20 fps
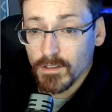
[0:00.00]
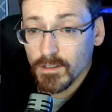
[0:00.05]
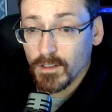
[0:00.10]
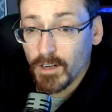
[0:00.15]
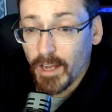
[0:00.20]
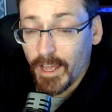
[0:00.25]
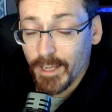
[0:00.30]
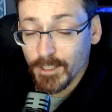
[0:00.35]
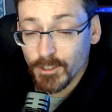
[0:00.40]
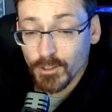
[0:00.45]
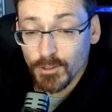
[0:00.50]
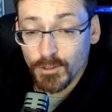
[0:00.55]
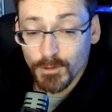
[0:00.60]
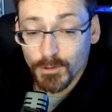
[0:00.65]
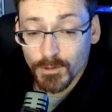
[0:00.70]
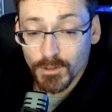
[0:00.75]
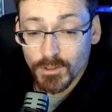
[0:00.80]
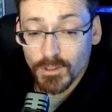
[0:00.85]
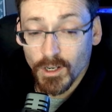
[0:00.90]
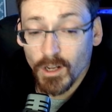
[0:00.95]
Going to ask you
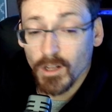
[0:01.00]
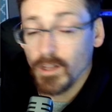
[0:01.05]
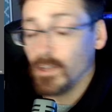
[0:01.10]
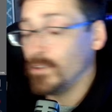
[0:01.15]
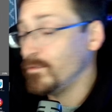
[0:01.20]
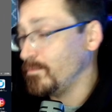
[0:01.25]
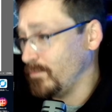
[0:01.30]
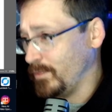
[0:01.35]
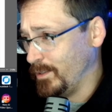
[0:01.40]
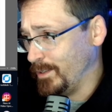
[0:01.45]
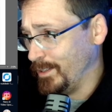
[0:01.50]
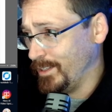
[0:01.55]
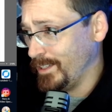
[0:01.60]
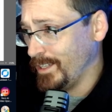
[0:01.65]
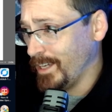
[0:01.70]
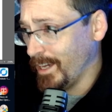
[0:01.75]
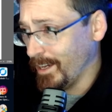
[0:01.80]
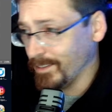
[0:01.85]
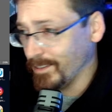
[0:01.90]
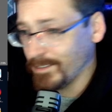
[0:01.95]
to install it. Hit
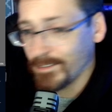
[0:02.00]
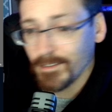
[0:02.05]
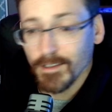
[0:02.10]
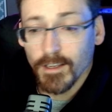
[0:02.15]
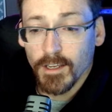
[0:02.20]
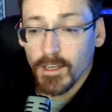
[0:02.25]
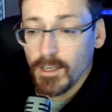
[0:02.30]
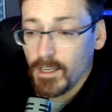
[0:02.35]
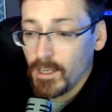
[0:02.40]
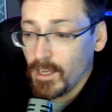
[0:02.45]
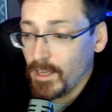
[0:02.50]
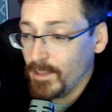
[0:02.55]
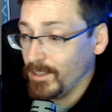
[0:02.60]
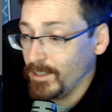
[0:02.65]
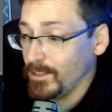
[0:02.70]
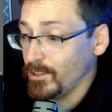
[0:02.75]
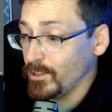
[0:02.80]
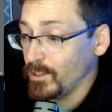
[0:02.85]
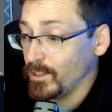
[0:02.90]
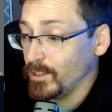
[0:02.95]
yes, and
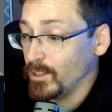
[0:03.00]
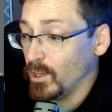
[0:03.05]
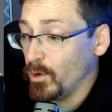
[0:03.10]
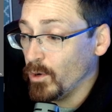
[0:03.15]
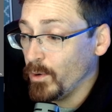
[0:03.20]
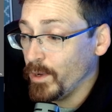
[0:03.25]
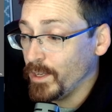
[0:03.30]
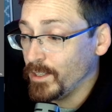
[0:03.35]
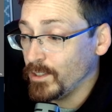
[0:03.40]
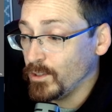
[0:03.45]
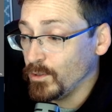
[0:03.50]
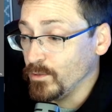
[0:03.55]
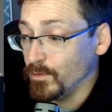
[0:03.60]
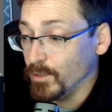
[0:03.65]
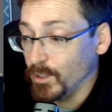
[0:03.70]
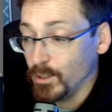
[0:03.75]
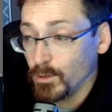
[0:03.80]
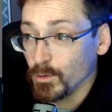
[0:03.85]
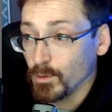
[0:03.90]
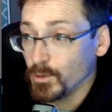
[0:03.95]
then you can go into
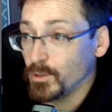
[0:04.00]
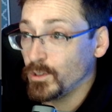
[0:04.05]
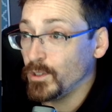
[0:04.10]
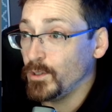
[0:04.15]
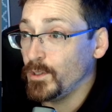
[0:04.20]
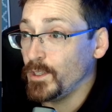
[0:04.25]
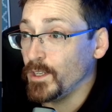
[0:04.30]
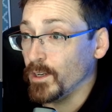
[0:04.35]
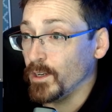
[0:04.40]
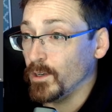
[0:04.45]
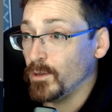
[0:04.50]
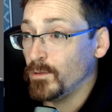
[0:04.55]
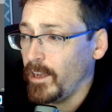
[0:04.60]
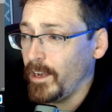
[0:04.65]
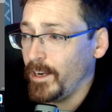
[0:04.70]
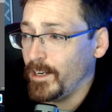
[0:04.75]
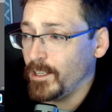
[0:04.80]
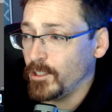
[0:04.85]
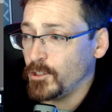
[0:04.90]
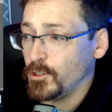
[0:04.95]
Visual Studio
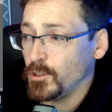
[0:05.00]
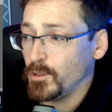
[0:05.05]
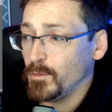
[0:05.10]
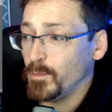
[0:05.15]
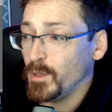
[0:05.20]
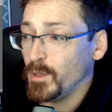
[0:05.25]
and it should be